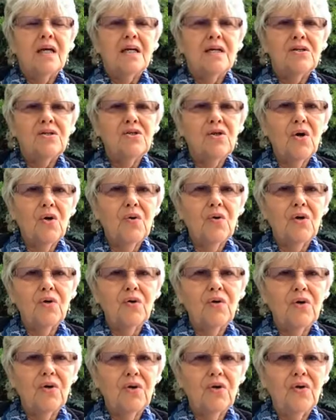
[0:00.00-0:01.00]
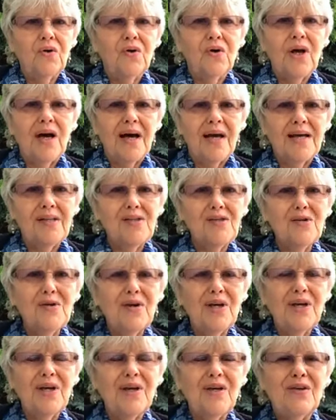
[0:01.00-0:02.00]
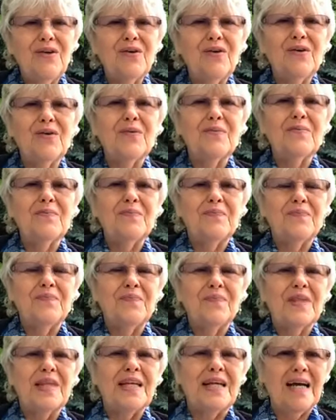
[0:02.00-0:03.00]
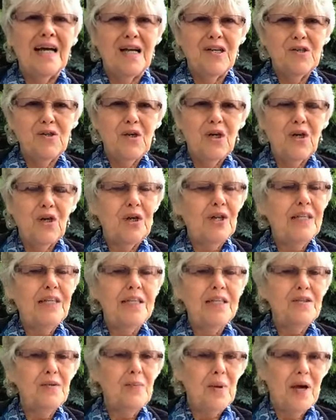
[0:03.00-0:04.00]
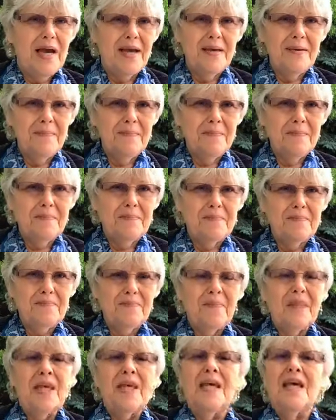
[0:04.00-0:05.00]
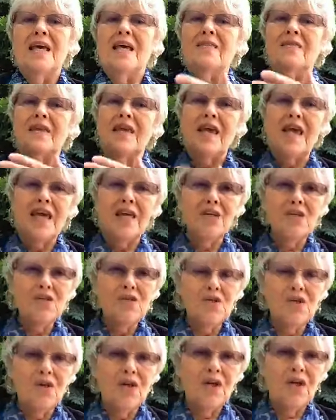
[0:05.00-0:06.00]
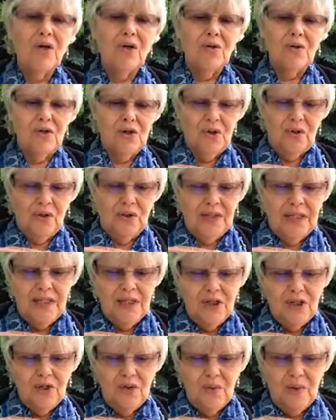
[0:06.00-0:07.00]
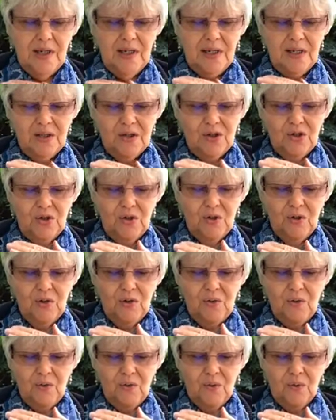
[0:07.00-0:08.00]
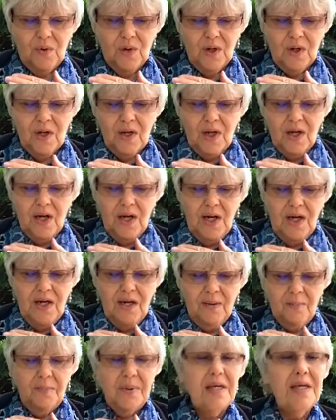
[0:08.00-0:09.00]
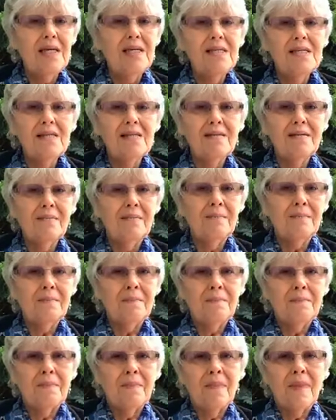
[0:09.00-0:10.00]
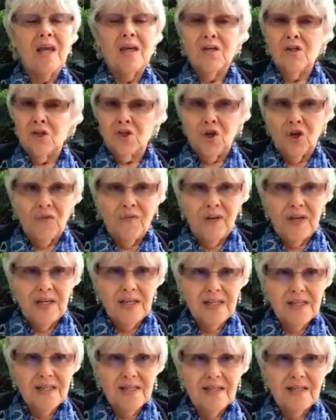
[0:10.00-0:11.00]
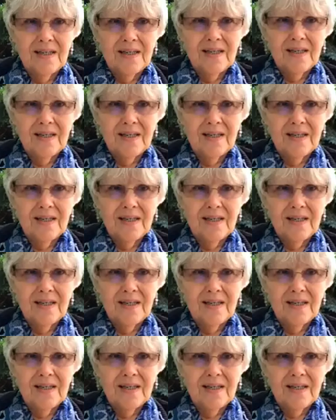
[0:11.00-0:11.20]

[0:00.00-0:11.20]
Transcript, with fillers: So your your guides are your guides are here to lead the way. The angels are here to lead you into uh, peace, service,